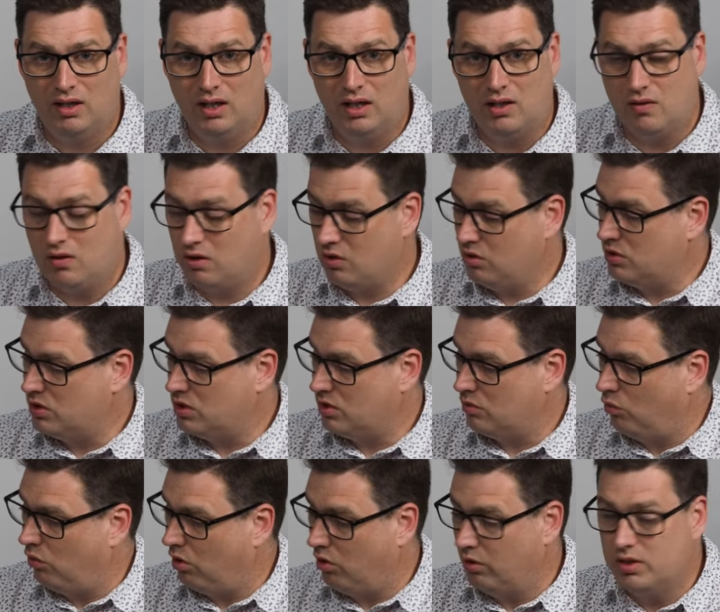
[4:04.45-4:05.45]
And those
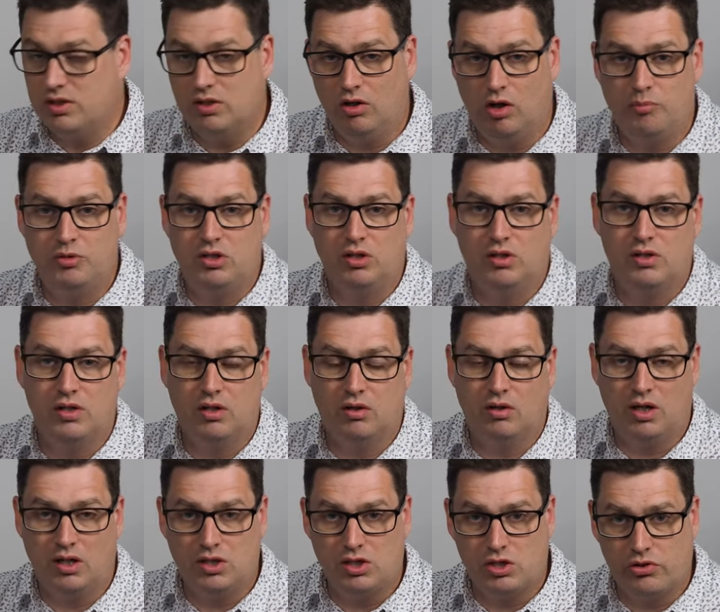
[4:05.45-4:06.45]
warranty options are
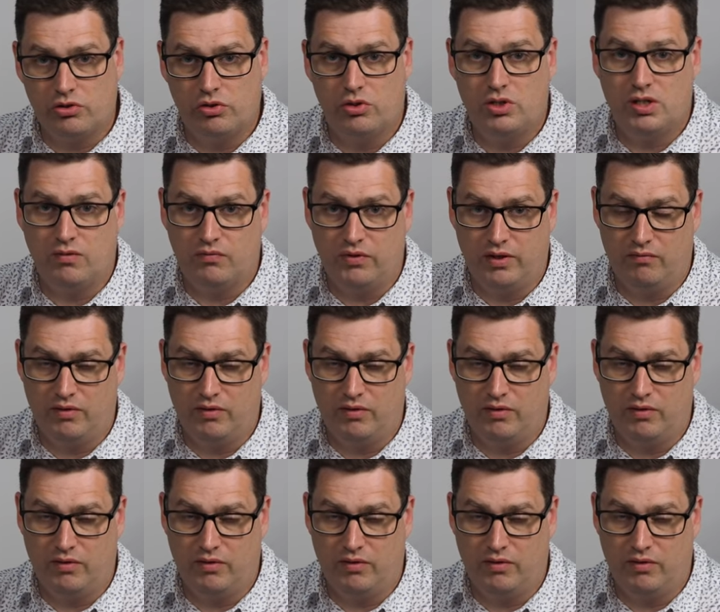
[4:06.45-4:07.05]
exclusively